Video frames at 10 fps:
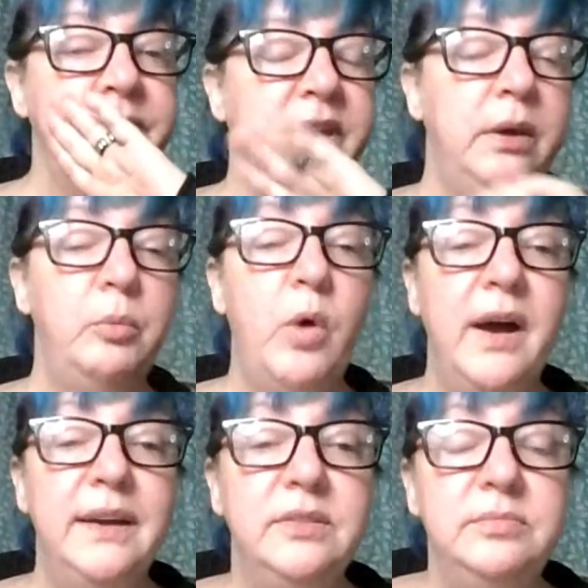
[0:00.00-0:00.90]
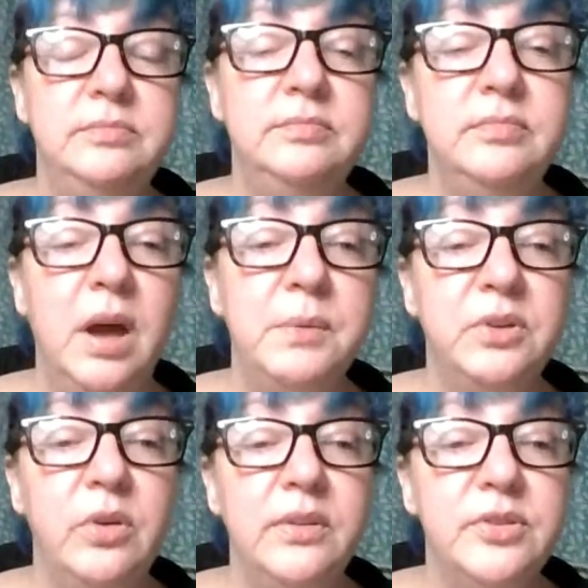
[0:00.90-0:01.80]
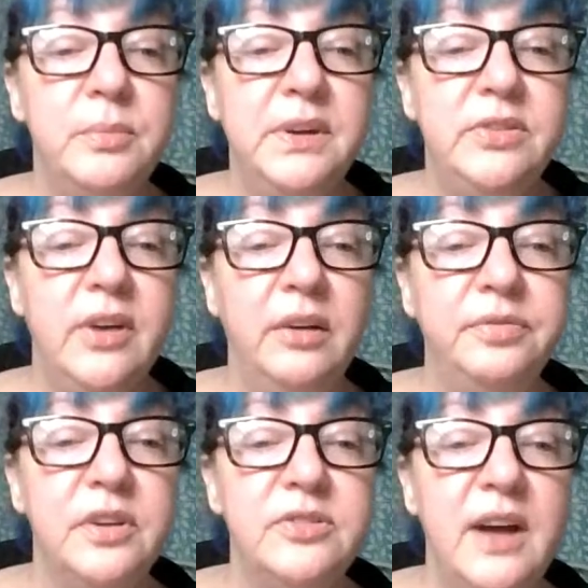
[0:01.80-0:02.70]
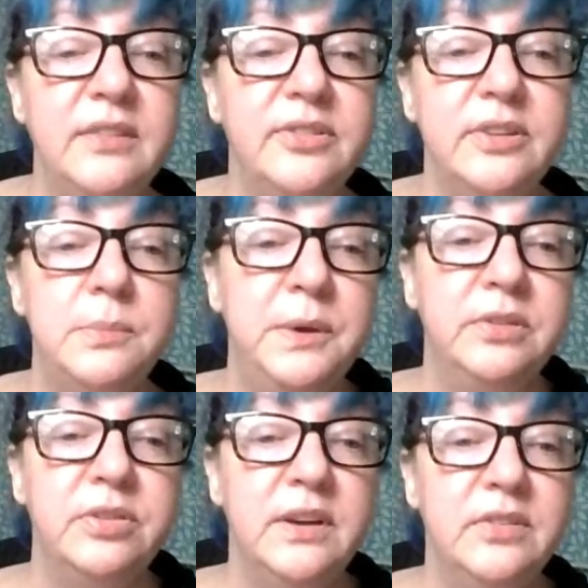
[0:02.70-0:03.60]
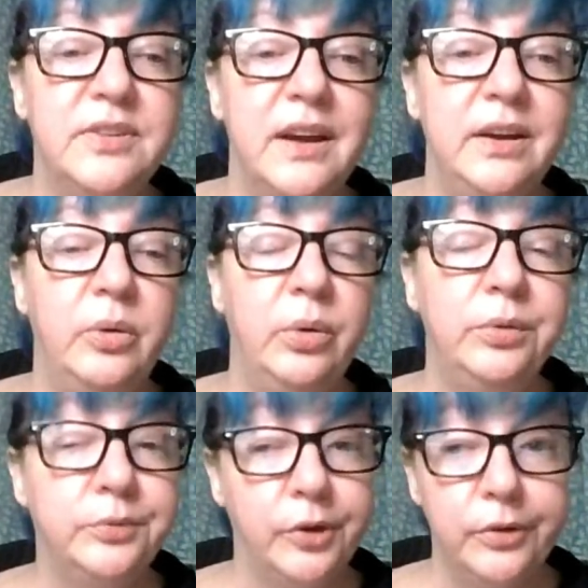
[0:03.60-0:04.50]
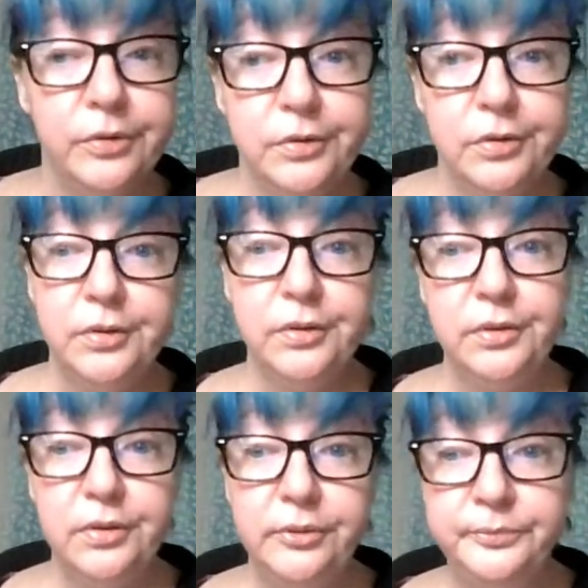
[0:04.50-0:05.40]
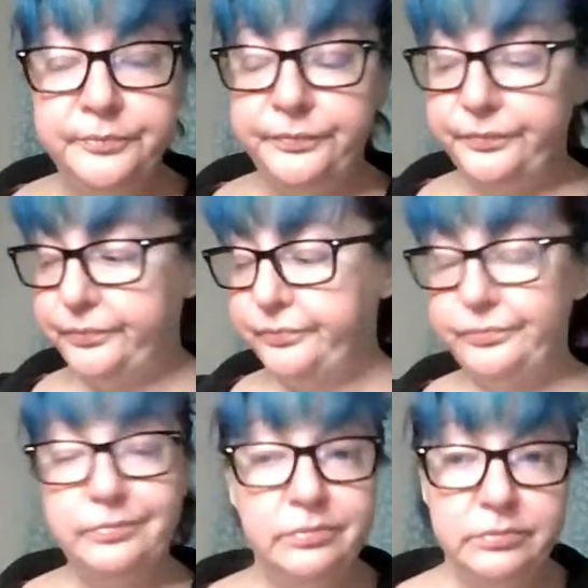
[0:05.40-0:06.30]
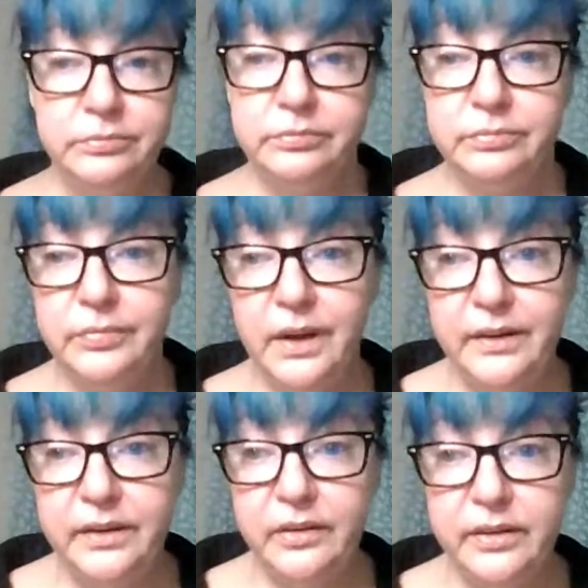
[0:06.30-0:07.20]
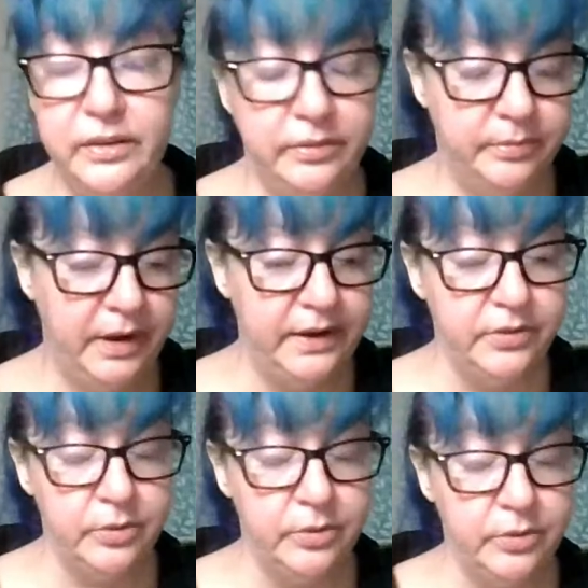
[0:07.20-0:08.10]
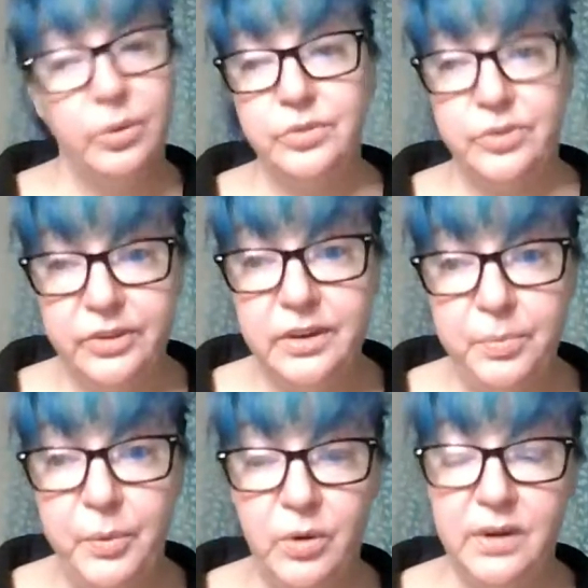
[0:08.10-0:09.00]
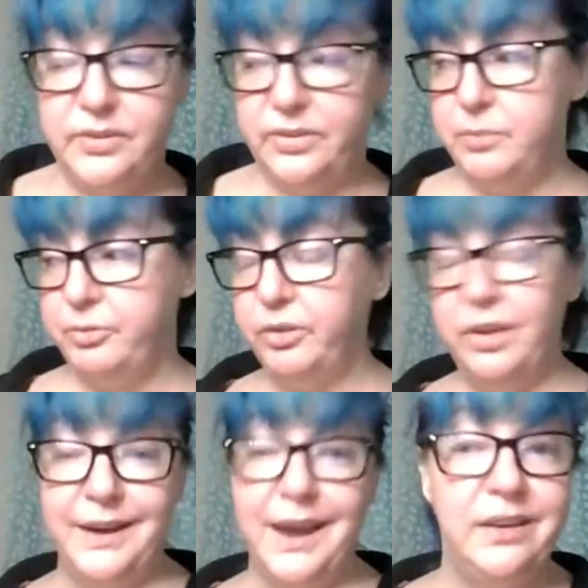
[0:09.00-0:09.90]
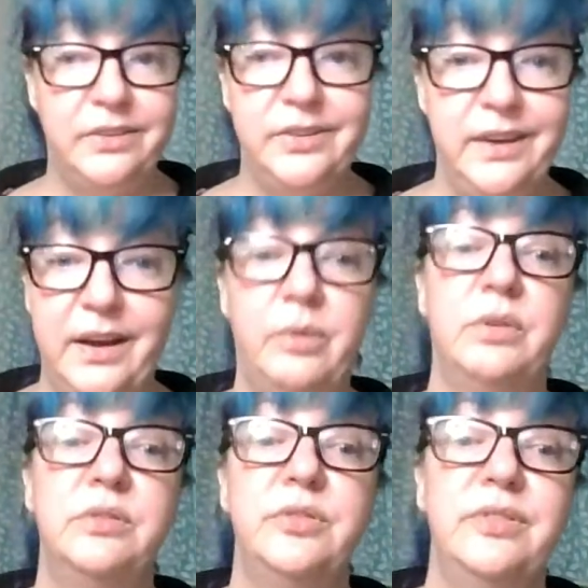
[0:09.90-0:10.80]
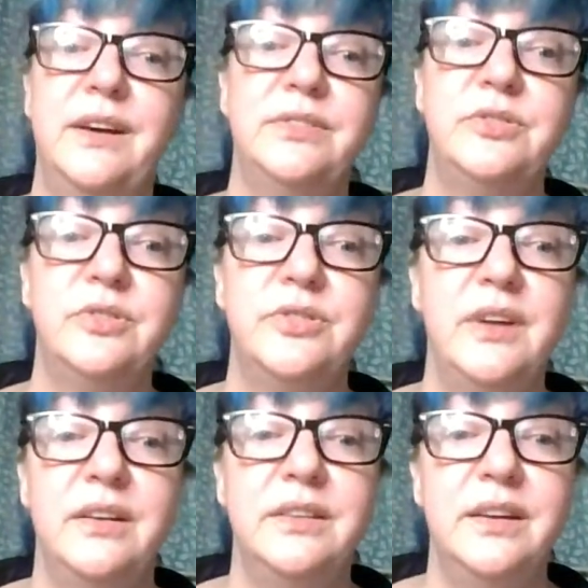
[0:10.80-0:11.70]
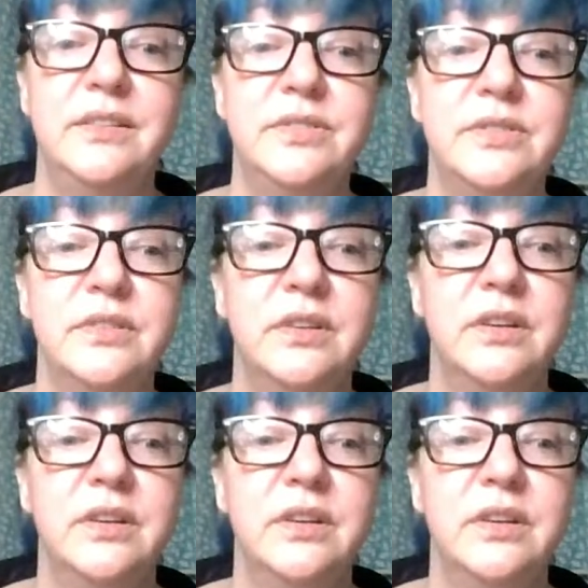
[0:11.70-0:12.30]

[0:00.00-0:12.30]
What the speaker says: Kim White, I'm exhausted myself. This not sleeping thing is getting old. Girl, I hear ya. I either don't sleep or I sleep for like 18 hours, and that's just not nice.